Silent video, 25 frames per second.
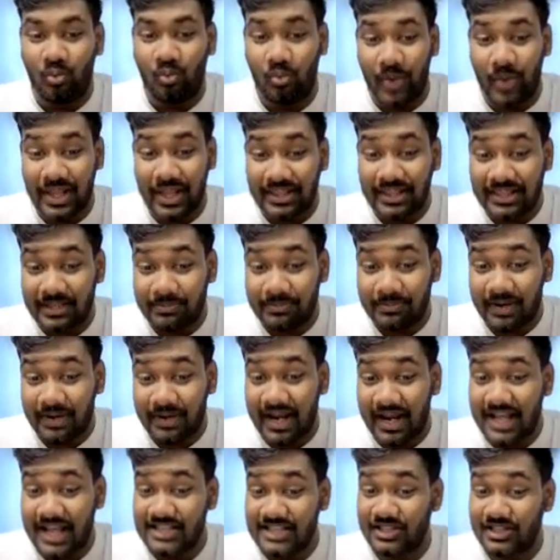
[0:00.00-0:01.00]
When the
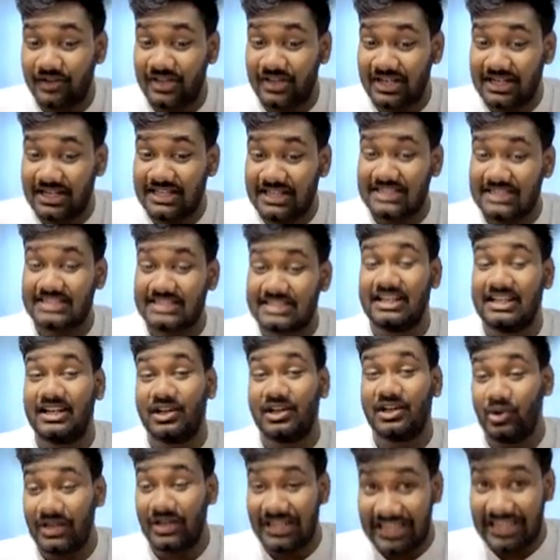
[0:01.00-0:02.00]
price of the
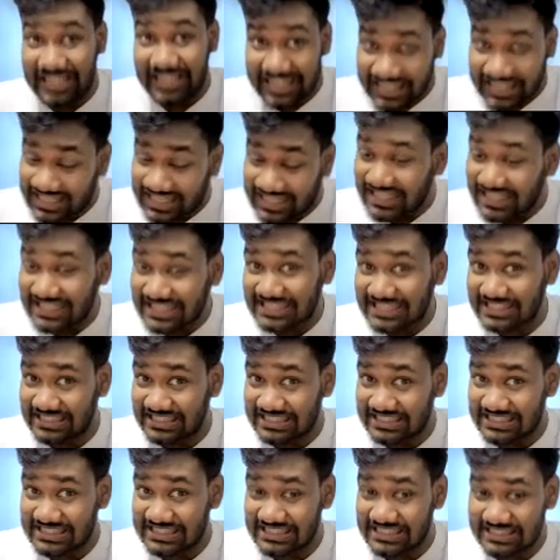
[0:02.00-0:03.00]
concerned good
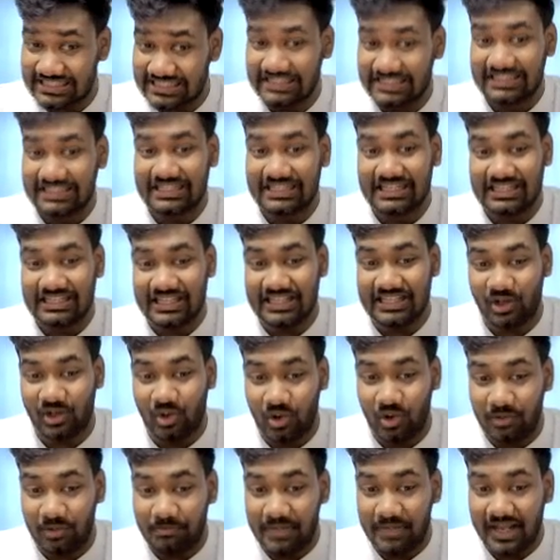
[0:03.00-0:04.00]
decreases, the
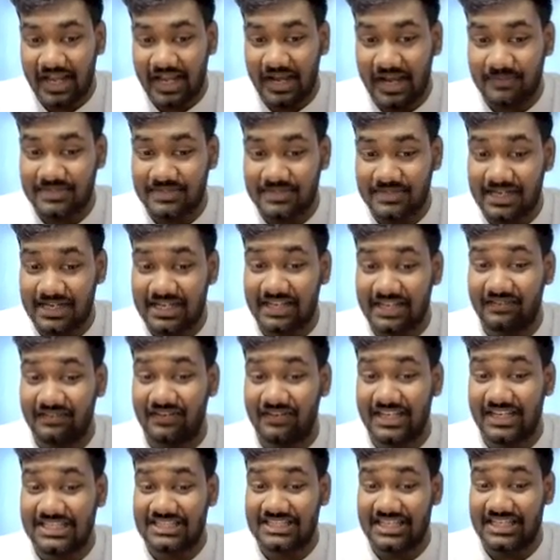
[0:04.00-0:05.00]
good becomes
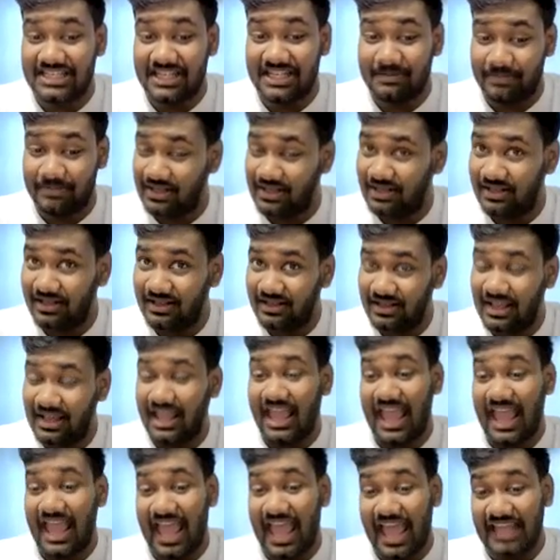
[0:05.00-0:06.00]
relatively cheaper
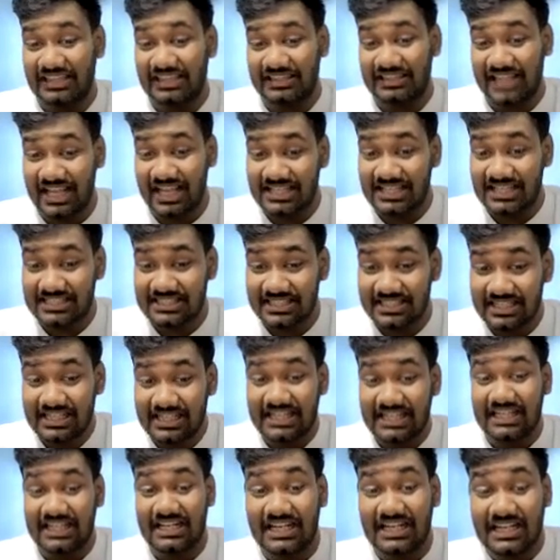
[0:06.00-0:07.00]
and thus
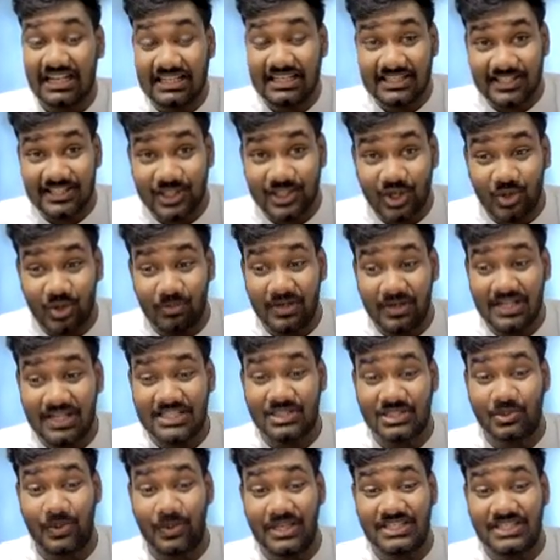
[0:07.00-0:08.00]

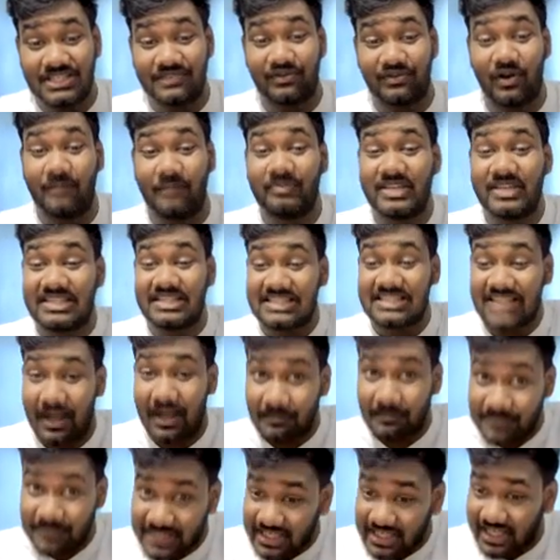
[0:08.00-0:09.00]
consumers switch from the
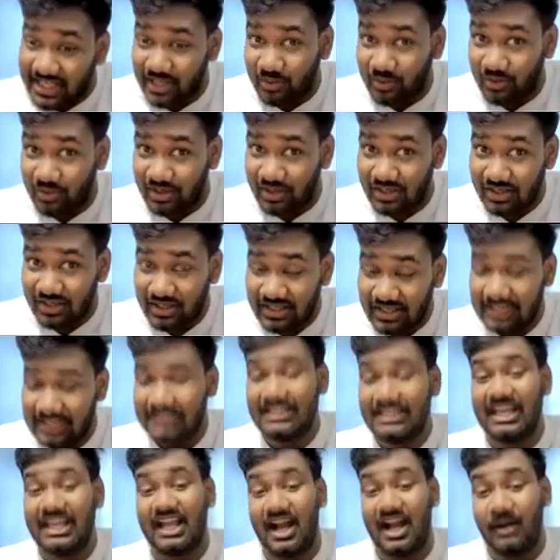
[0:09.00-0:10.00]
substitute,
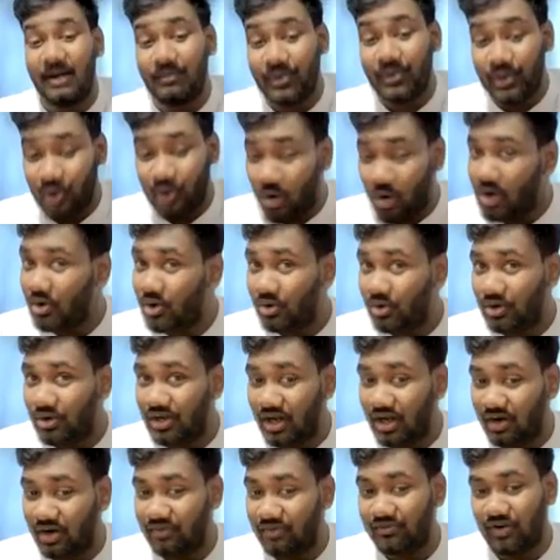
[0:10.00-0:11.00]
they come to your good
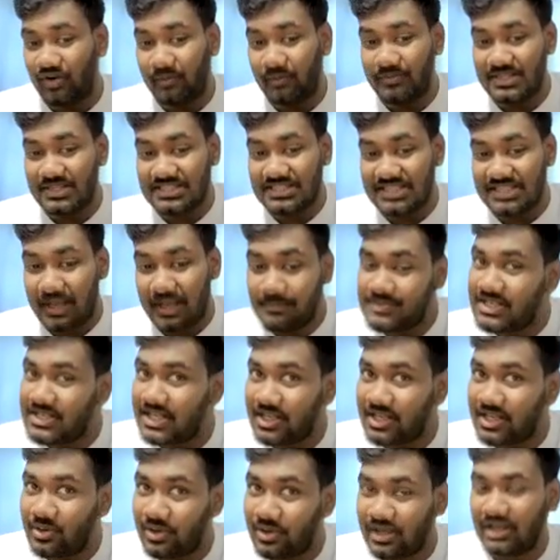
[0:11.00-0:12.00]
now, from the
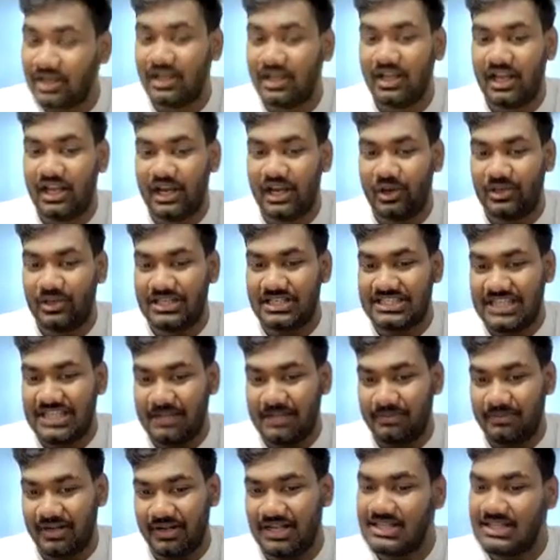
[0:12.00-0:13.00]
substitute to the
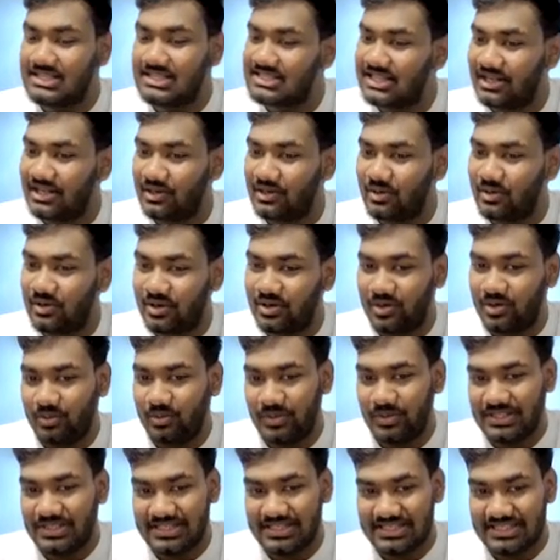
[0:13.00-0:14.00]
cheaper concerned good,
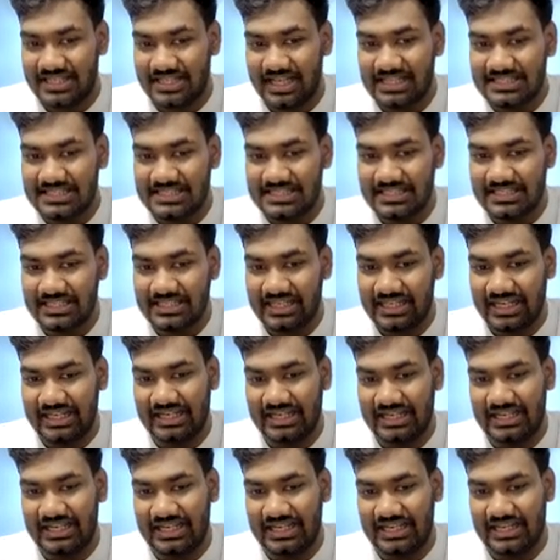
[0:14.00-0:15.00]
which results in
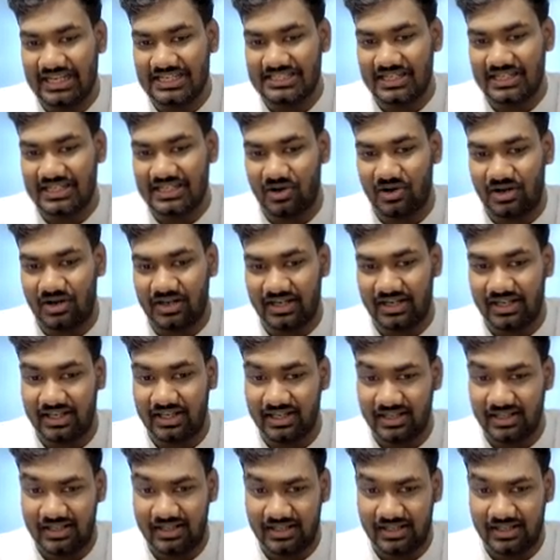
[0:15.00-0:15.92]
a decrease in quantity.